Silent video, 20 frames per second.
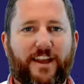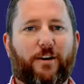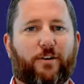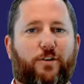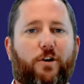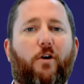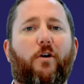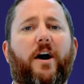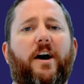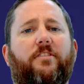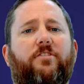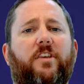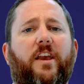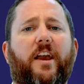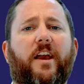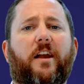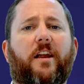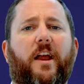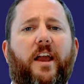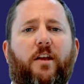Now go out
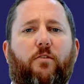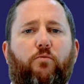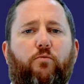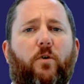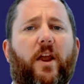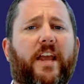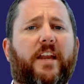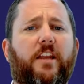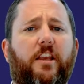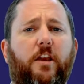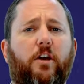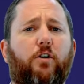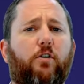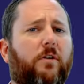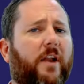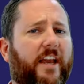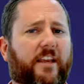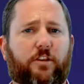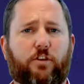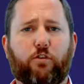there and radio
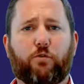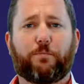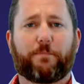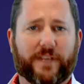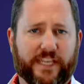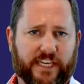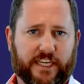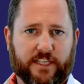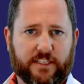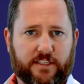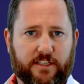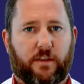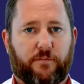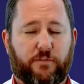like you mean it.